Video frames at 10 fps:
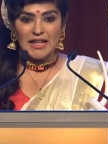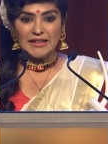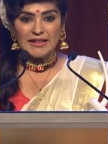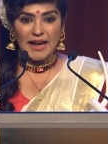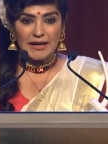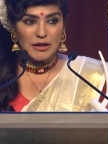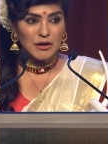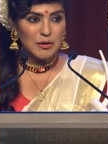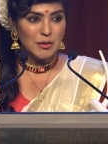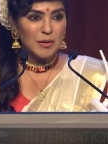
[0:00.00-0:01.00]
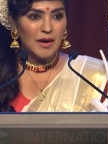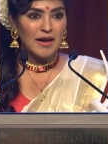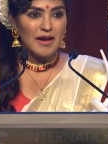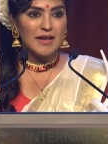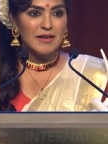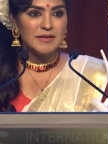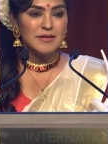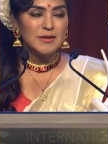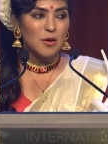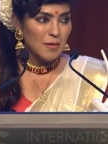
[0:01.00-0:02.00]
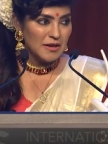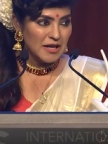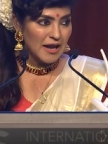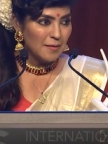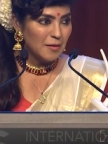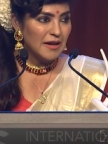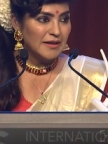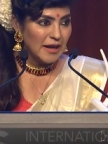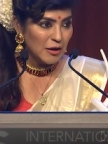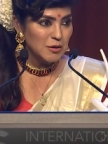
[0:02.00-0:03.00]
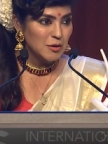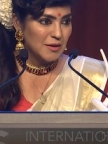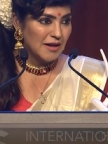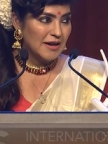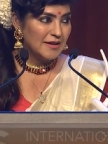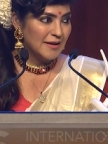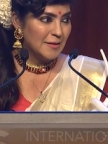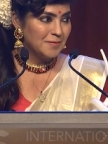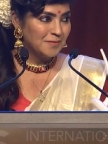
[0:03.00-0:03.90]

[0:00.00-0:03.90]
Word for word: Thank you so much, Ayapka. Thank you, Sonia Gandhi.